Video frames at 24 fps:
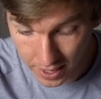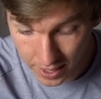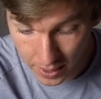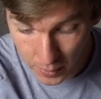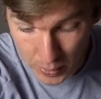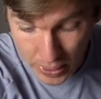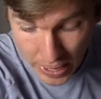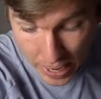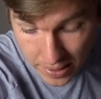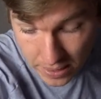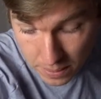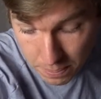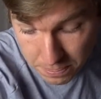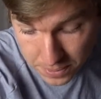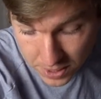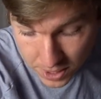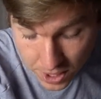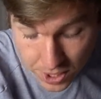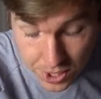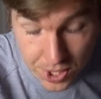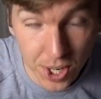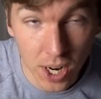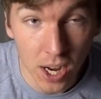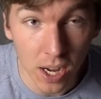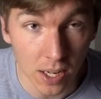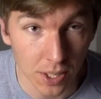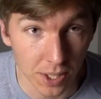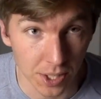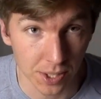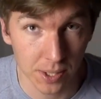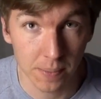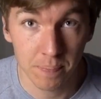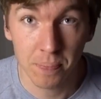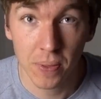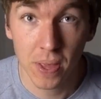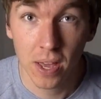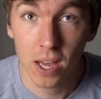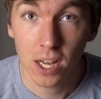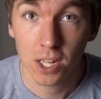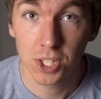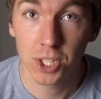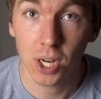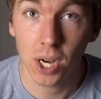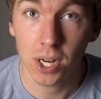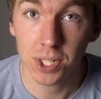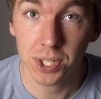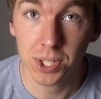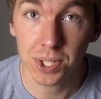We got the Judge.
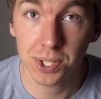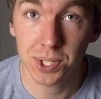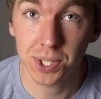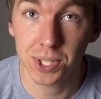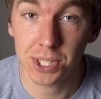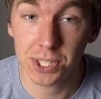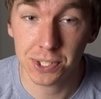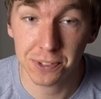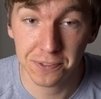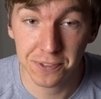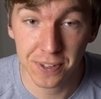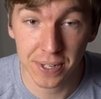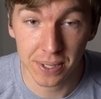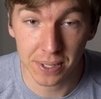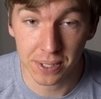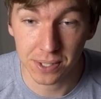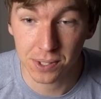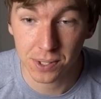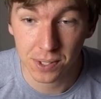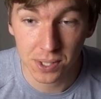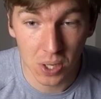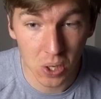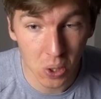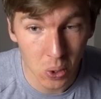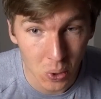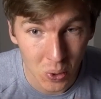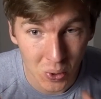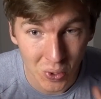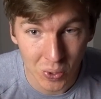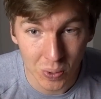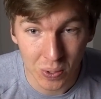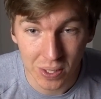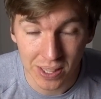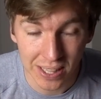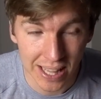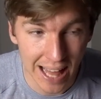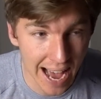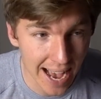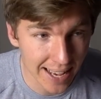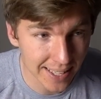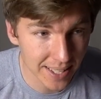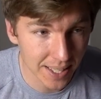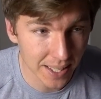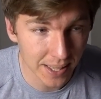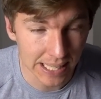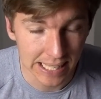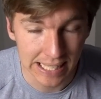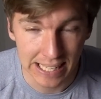Judge is just feeling so
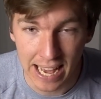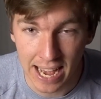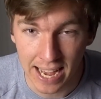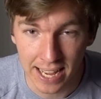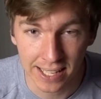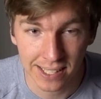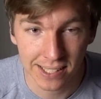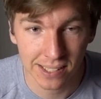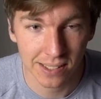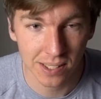classically nice,